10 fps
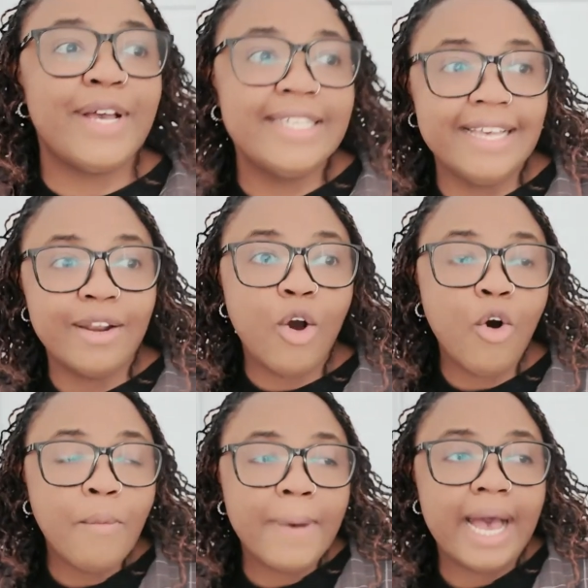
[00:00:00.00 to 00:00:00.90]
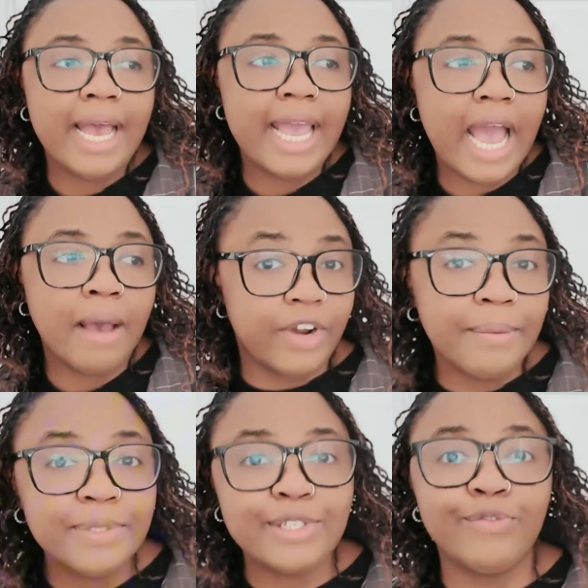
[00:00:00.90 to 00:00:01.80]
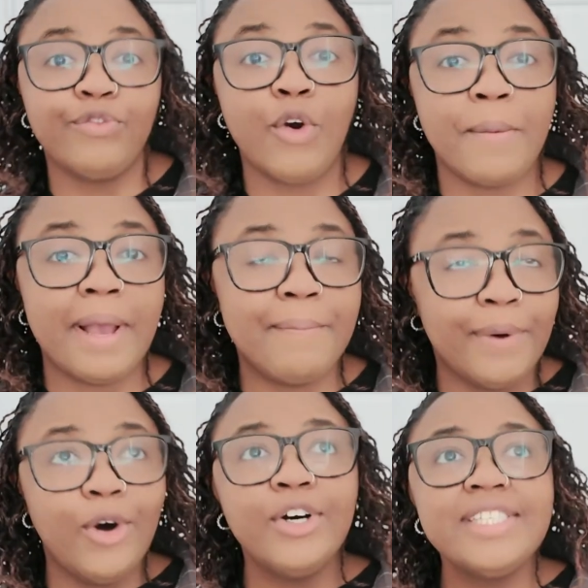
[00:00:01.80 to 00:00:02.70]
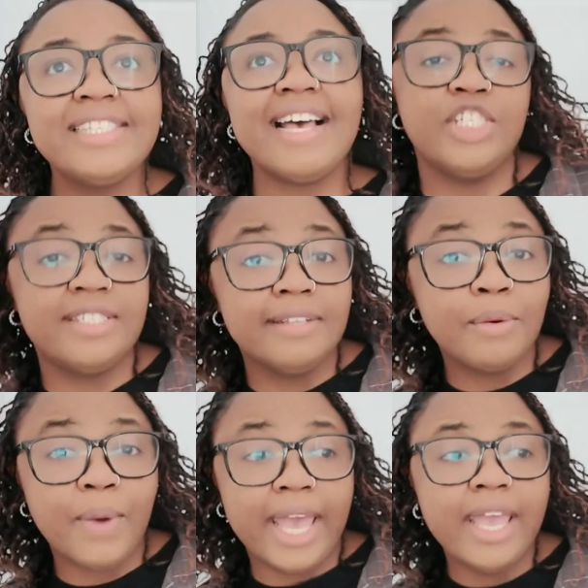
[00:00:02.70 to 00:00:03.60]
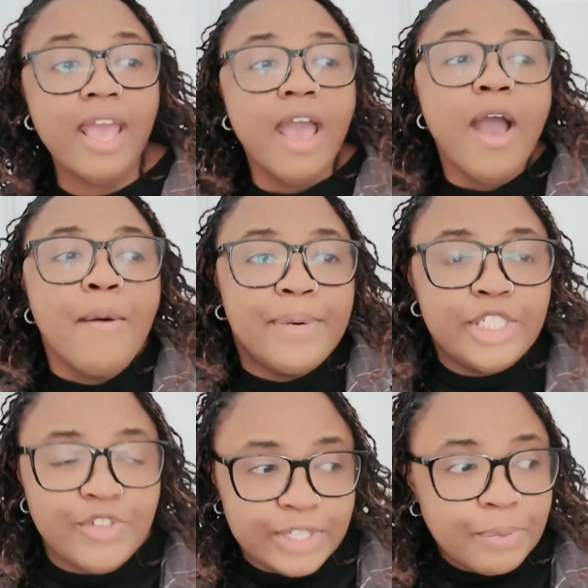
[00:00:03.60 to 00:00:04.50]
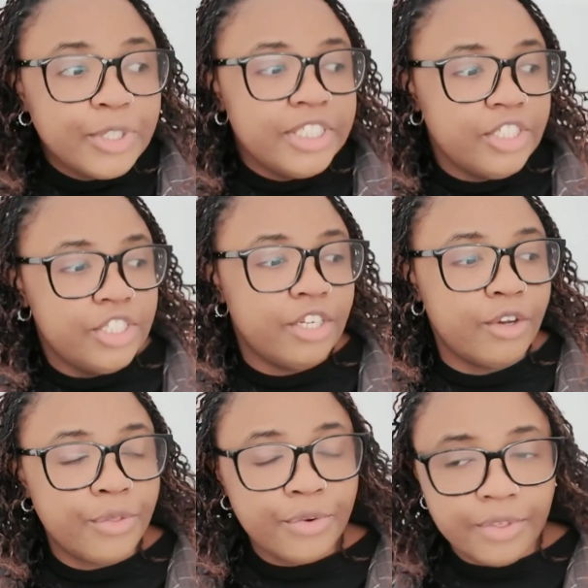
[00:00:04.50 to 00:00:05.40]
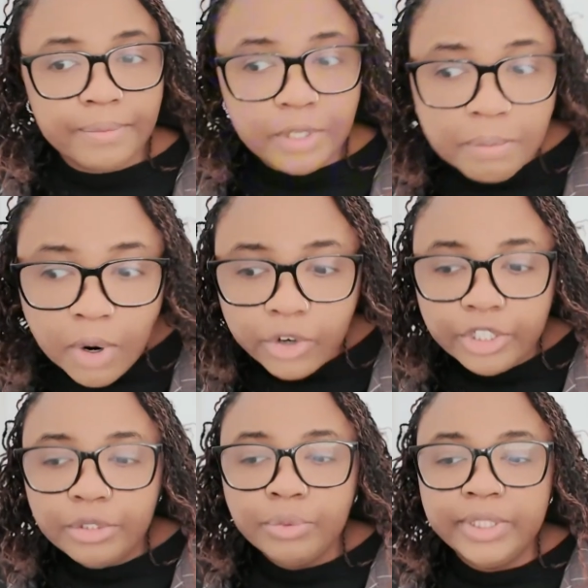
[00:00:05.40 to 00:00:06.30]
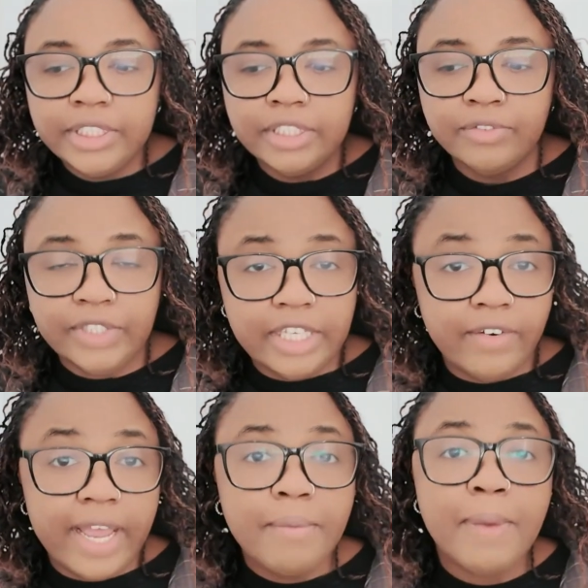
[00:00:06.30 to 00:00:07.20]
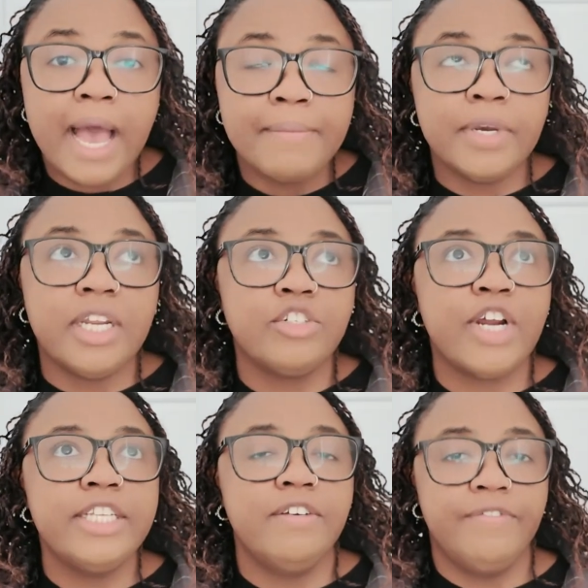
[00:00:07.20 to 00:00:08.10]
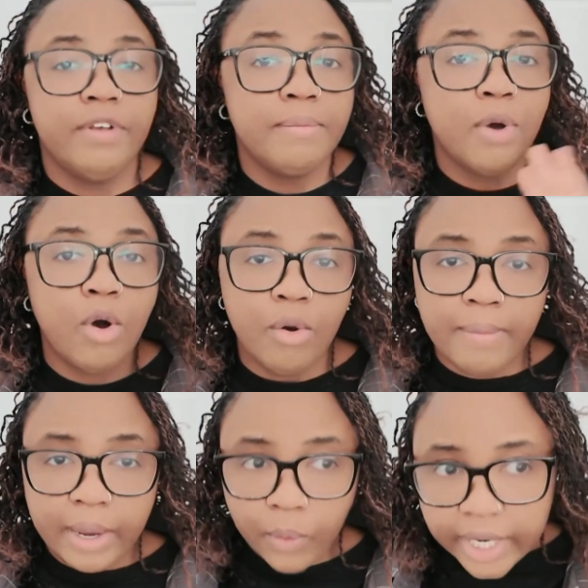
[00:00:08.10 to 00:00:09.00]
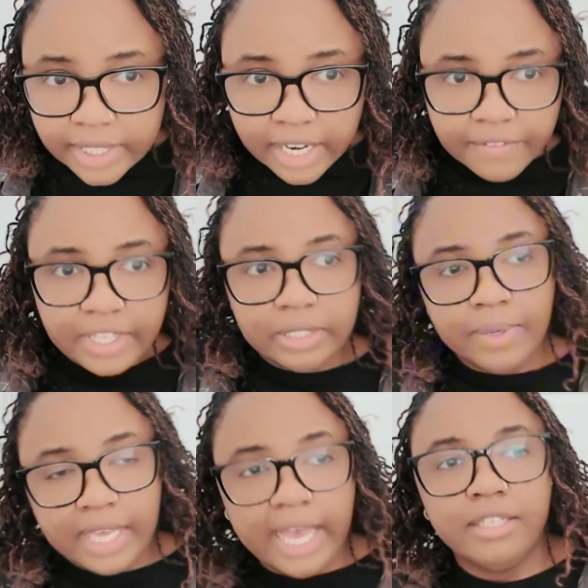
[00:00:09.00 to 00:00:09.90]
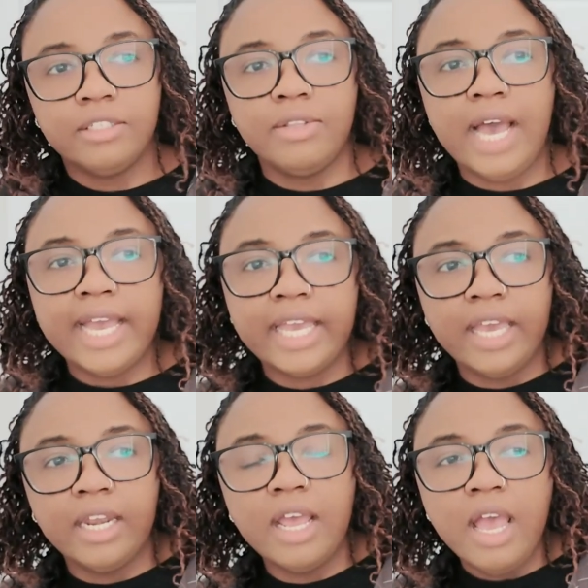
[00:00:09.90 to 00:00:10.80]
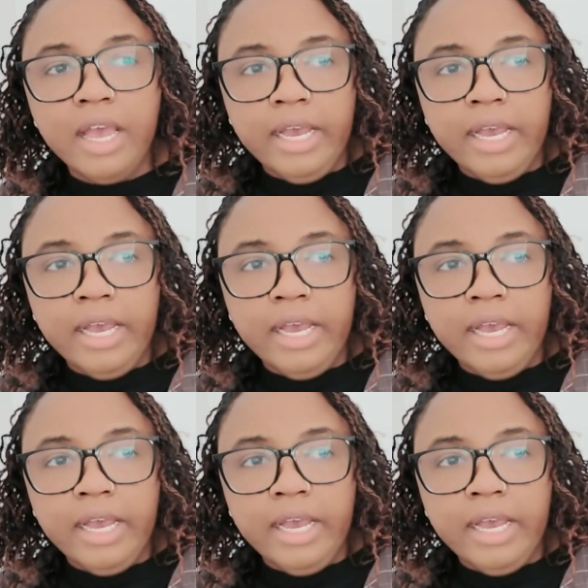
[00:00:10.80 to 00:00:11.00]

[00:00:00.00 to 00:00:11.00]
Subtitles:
So I sent all my scripts for my boss. She's still away, but she responded and she's gonna go through them tomorrow, which is really great. But I'm gonna try to film all my work stuff this weekend so that I can...